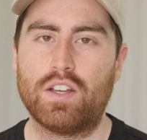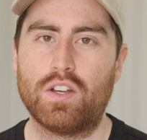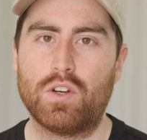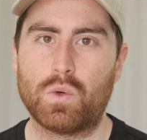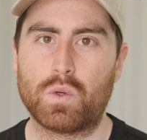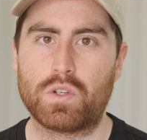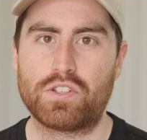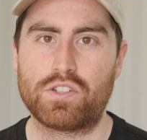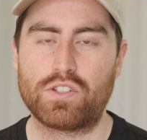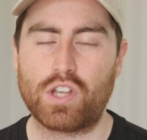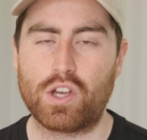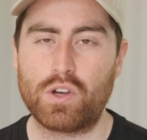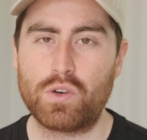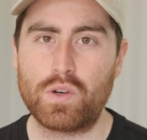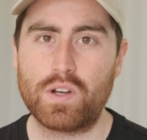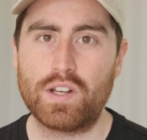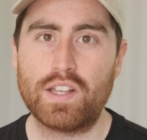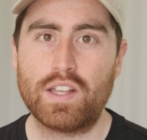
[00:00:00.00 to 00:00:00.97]
or
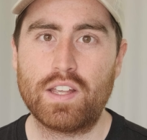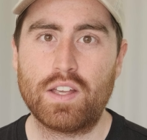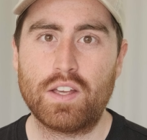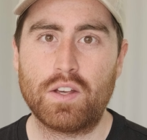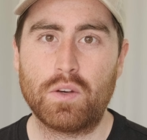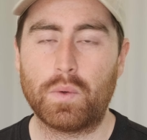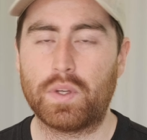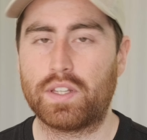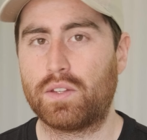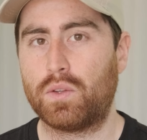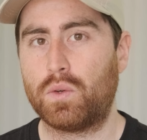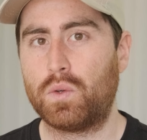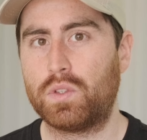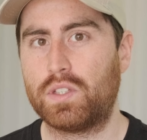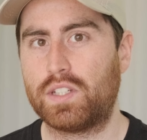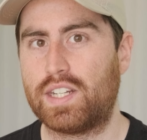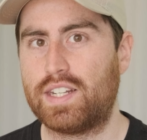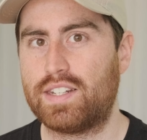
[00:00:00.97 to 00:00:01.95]
so with
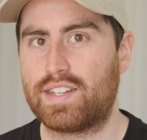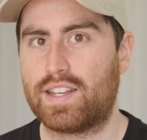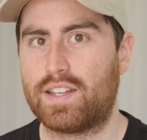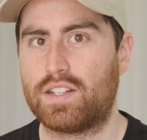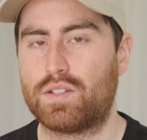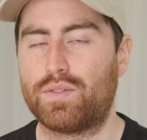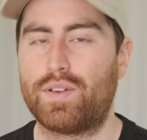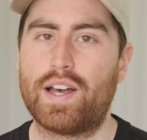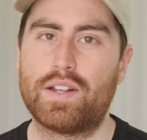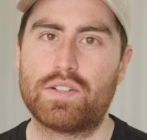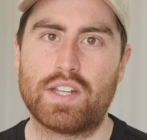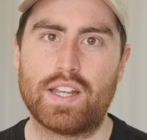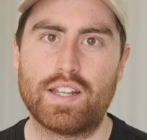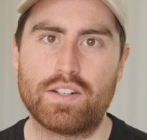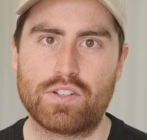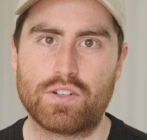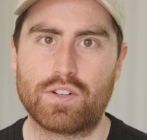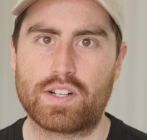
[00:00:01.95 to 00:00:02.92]
all the details of how to
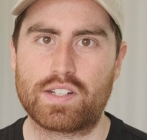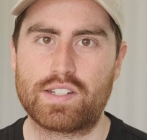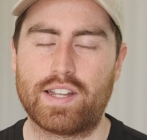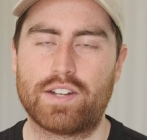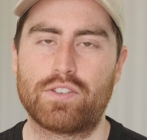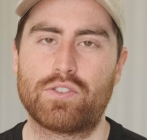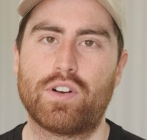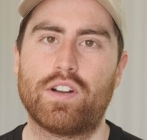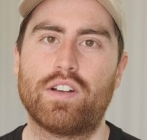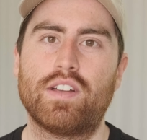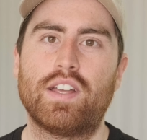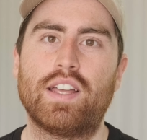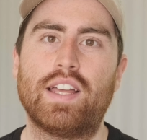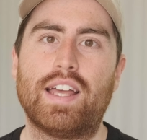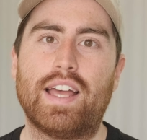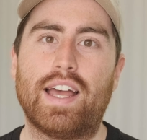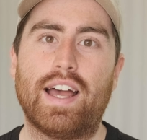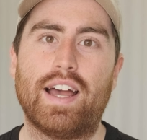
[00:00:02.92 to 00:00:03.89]
enter, etc.
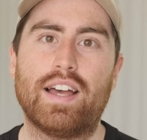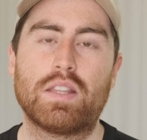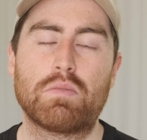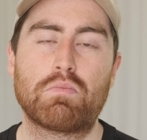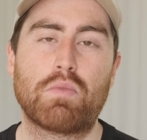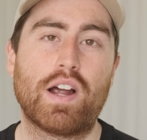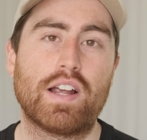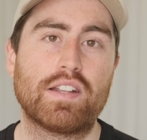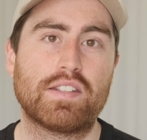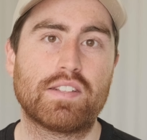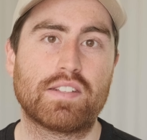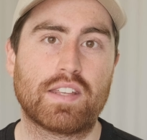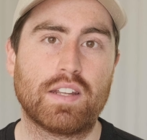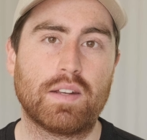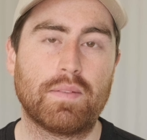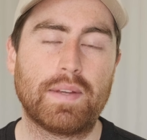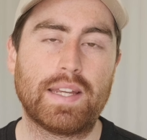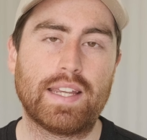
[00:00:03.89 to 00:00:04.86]
And the prize is
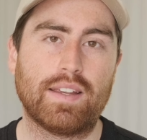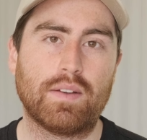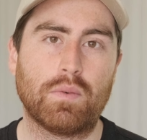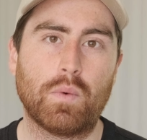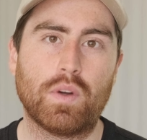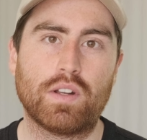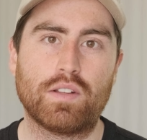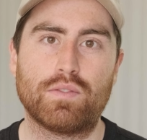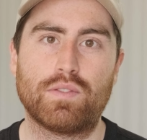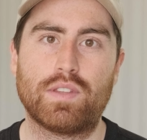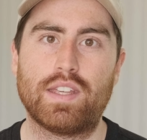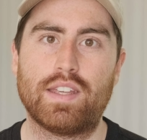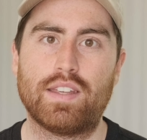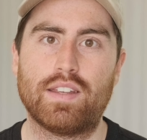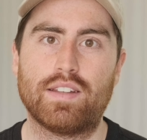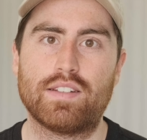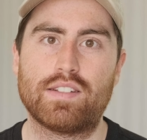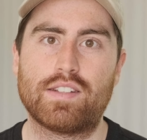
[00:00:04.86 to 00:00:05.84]
going to be one of
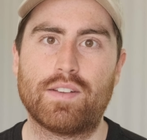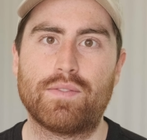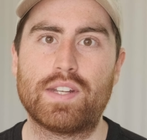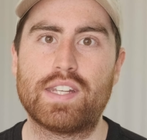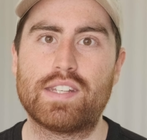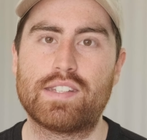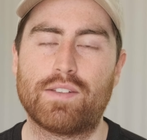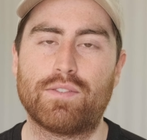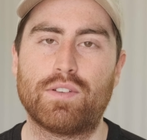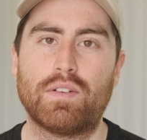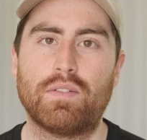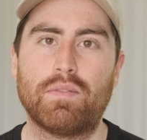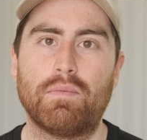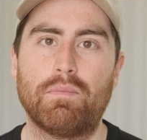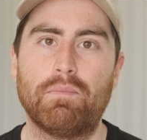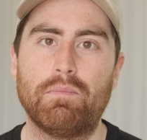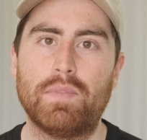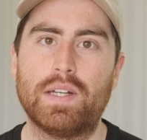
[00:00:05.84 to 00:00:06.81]
the
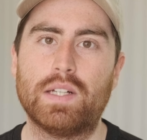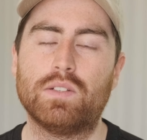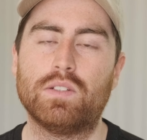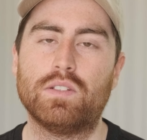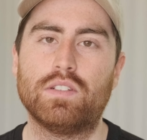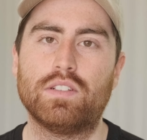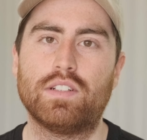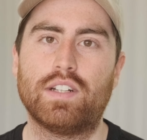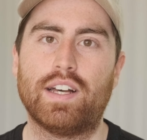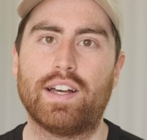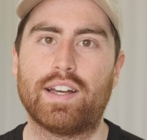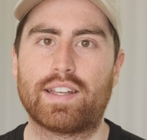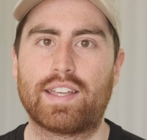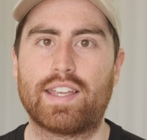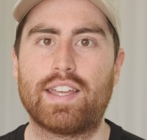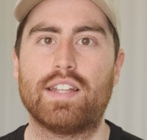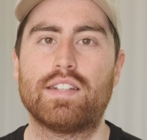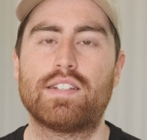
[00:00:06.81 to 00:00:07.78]
77mm
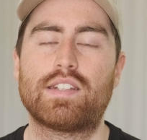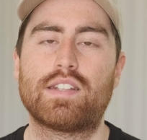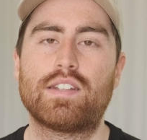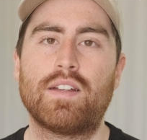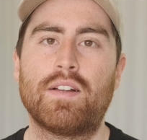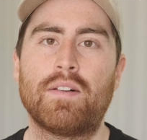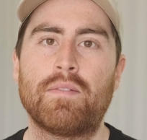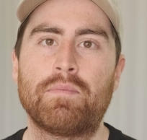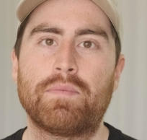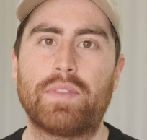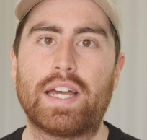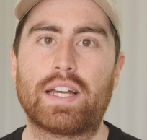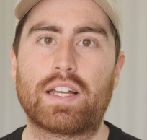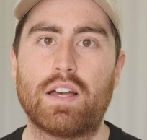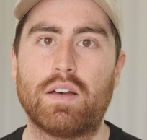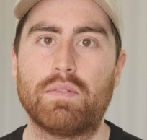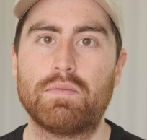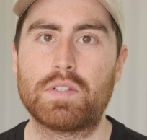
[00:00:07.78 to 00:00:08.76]
kits that
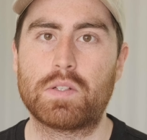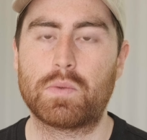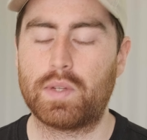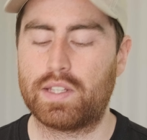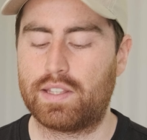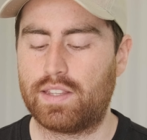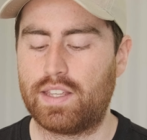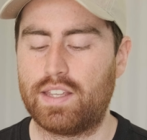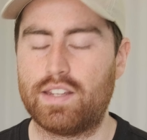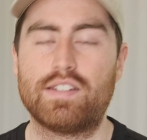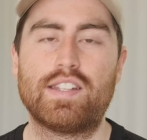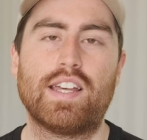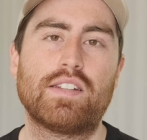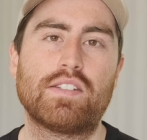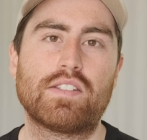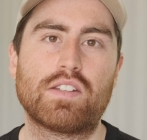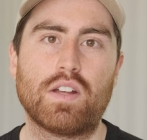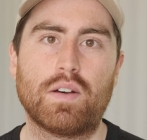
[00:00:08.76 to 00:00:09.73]
comes with the
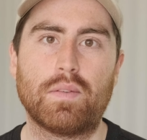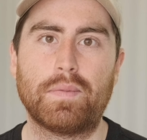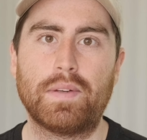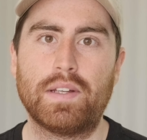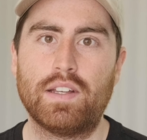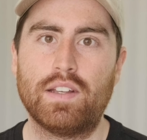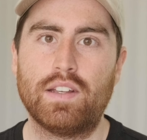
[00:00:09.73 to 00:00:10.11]
10-stop,